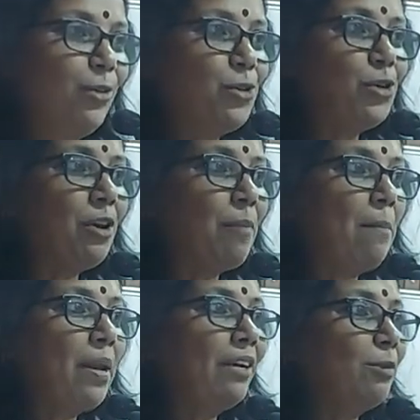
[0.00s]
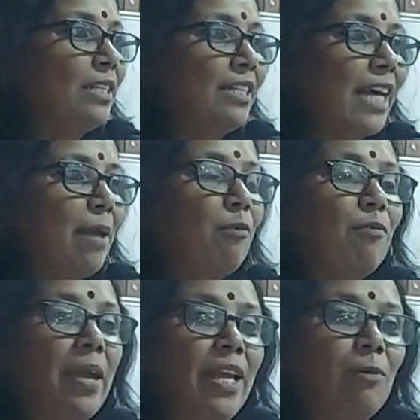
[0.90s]
You should remember it was the time
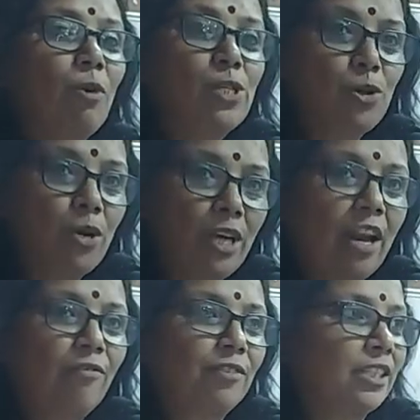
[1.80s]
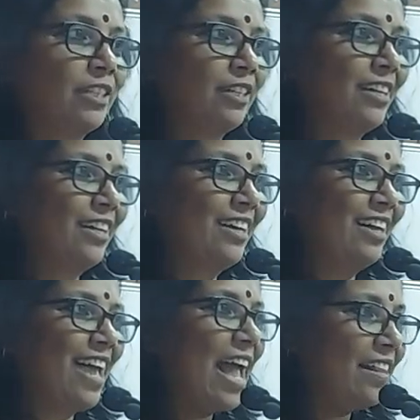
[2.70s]
of Mary Wollstonecraft
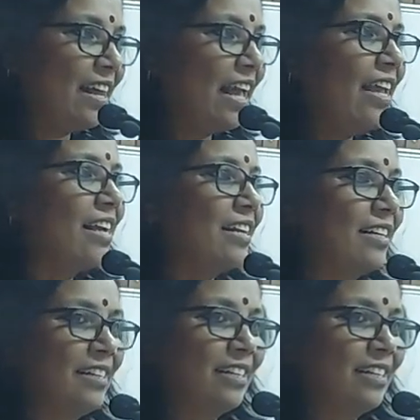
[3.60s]
and the like.